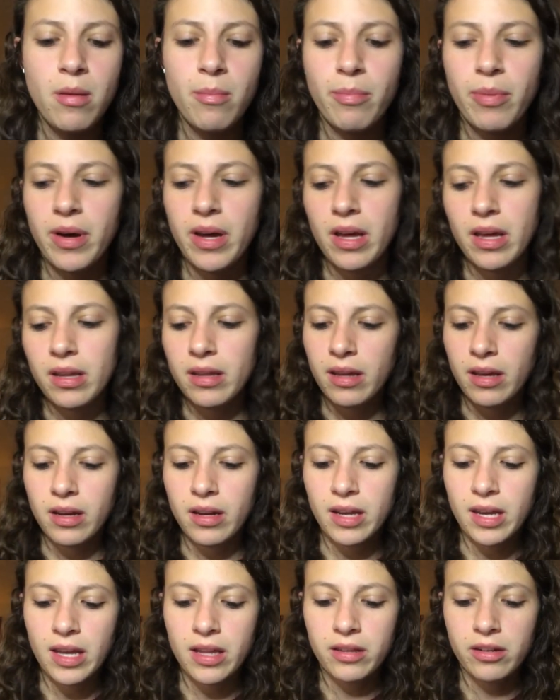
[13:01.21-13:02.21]
but
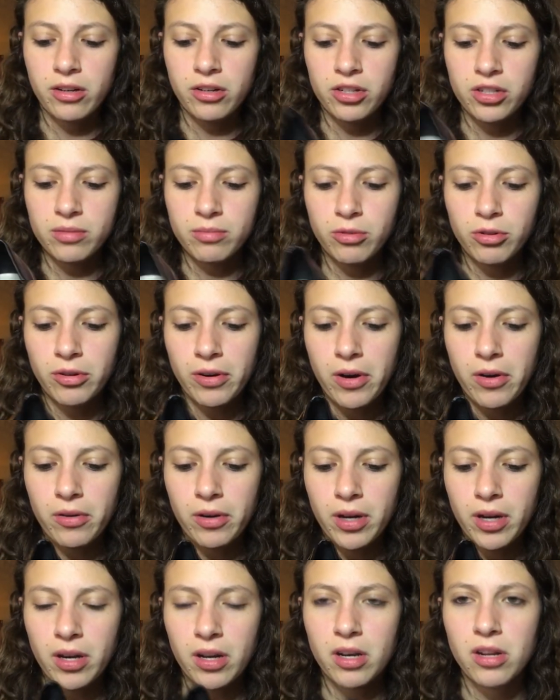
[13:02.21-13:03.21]
then again, they're just
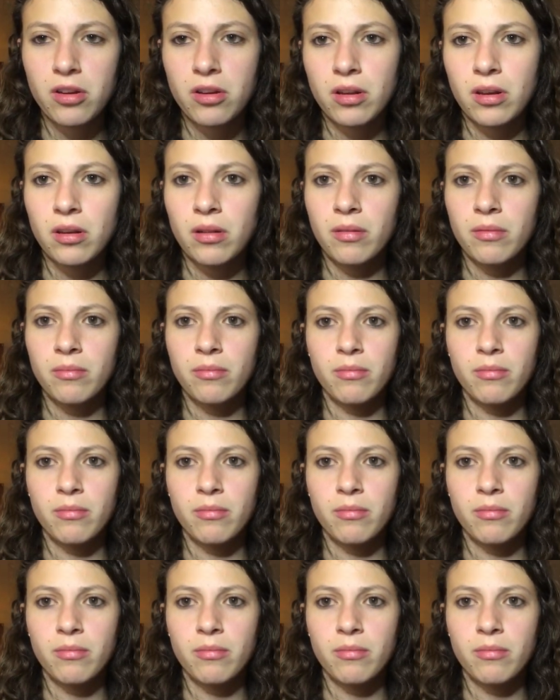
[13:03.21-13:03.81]
Merona, and you can